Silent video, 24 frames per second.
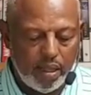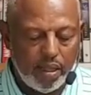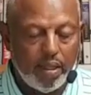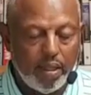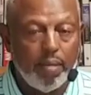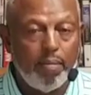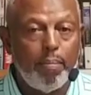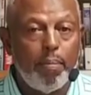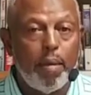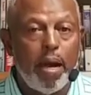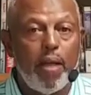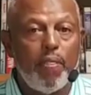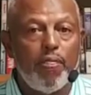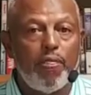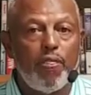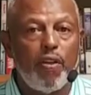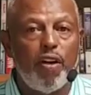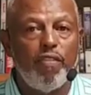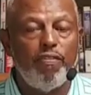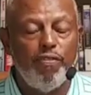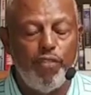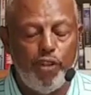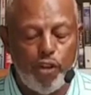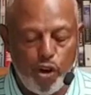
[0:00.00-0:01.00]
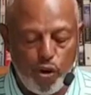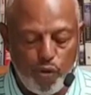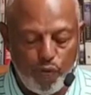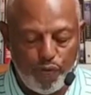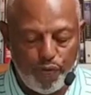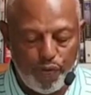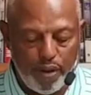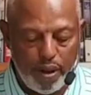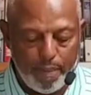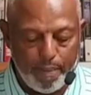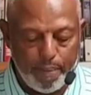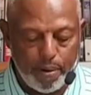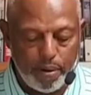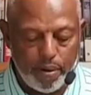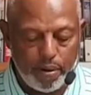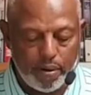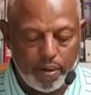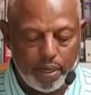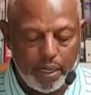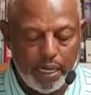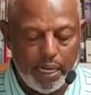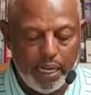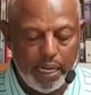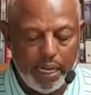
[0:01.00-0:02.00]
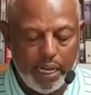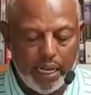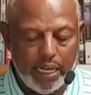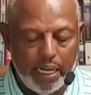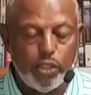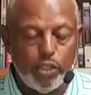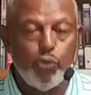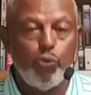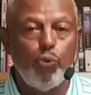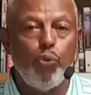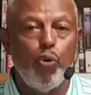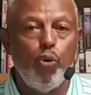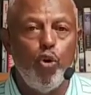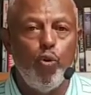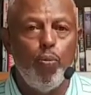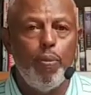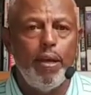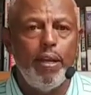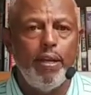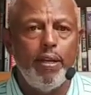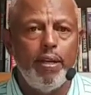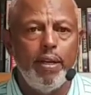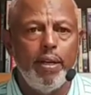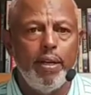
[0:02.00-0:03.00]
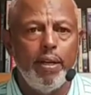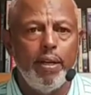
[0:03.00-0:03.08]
the month of November is Reuben,